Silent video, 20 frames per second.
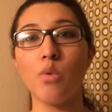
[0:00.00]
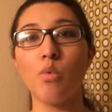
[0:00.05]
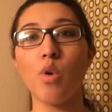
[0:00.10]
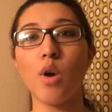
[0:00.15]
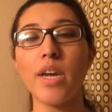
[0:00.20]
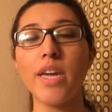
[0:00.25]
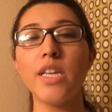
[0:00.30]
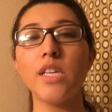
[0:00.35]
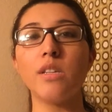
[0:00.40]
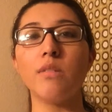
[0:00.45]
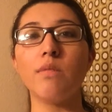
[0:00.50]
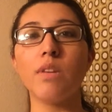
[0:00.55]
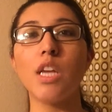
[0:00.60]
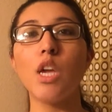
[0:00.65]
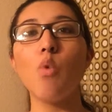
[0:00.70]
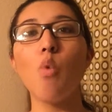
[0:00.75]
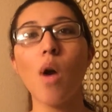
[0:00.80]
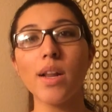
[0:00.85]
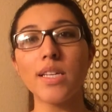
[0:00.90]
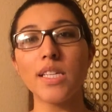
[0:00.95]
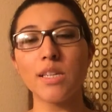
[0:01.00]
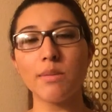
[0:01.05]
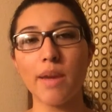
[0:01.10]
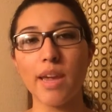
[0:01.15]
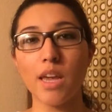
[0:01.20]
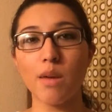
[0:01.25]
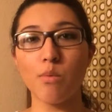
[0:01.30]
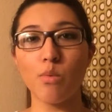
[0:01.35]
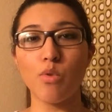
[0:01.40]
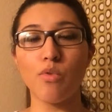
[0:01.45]
Well, he's he wants to
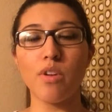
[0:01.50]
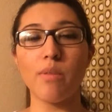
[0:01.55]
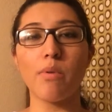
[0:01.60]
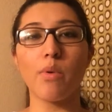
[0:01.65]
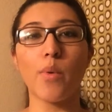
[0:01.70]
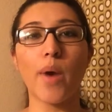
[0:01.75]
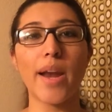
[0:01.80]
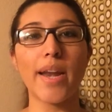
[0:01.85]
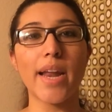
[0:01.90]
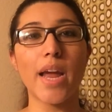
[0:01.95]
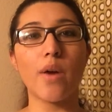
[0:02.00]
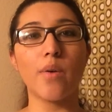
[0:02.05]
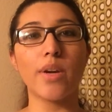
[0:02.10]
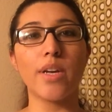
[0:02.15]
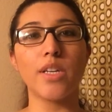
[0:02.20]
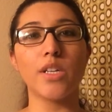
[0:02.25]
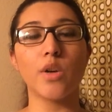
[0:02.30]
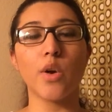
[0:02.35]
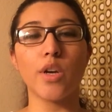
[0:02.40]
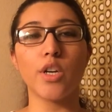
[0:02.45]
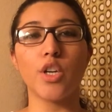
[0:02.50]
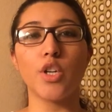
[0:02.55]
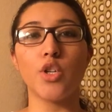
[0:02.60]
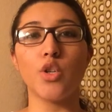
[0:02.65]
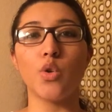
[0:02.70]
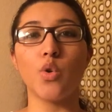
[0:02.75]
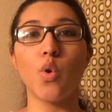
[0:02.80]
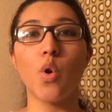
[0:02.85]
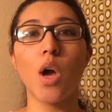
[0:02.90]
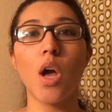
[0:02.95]
make a movie, but right now he's going to
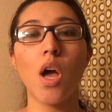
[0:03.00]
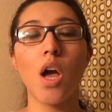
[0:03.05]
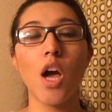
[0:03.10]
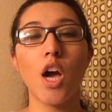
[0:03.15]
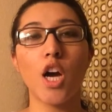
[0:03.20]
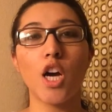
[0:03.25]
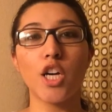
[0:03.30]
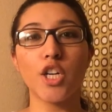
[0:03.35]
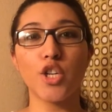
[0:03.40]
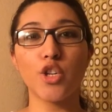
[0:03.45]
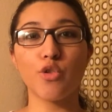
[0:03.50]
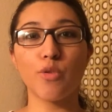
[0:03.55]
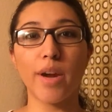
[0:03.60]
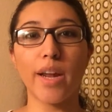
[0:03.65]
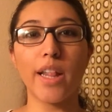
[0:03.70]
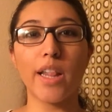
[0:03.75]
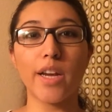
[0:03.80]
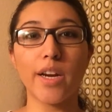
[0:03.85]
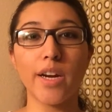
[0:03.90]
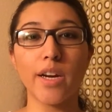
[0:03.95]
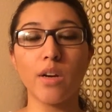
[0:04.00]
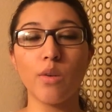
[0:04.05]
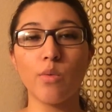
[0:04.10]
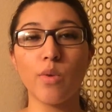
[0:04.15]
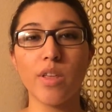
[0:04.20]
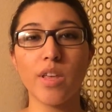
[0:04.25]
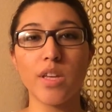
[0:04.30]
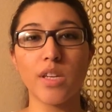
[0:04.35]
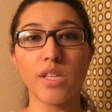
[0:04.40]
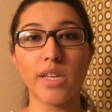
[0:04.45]
do a trailer
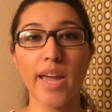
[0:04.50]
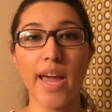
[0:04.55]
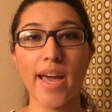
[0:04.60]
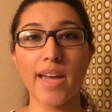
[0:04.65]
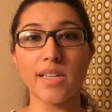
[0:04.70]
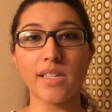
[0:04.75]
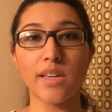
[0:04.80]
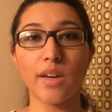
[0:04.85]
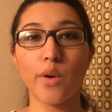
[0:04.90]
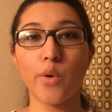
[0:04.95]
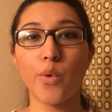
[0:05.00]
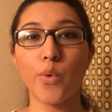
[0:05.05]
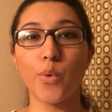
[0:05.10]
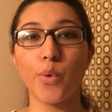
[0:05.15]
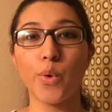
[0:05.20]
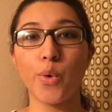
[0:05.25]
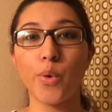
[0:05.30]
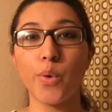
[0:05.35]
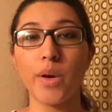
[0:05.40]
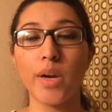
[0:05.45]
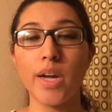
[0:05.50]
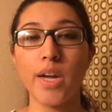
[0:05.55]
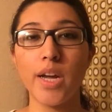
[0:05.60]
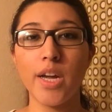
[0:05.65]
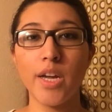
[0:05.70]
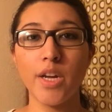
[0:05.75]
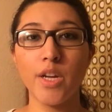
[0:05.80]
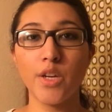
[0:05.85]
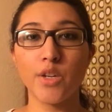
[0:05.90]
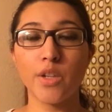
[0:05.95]
with his cast and crew
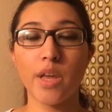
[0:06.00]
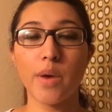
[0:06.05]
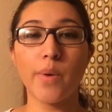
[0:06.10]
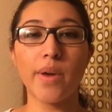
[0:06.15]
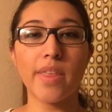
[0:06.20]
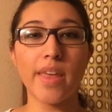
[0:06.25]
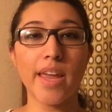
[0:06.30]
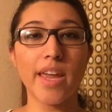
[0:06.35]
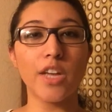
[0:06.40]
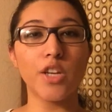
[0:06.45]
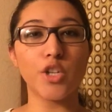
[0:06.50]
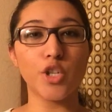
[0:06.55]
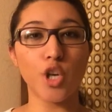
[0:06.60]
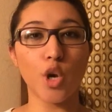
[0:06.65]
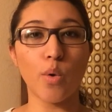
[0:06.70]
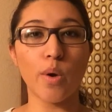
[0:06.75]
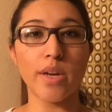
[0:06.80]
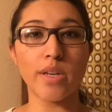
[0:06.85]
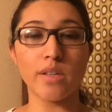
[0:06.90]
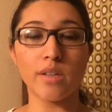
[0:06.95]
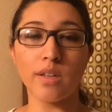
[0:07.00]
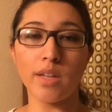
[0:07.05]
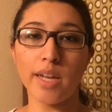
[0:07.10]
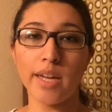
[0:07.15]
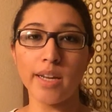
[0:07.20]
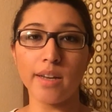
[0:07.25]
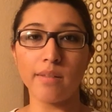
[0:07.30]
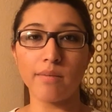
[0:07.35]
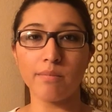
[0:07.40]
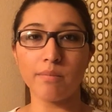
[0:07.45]
so that way they can show it to
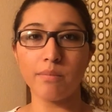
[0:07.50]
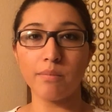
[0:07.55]
like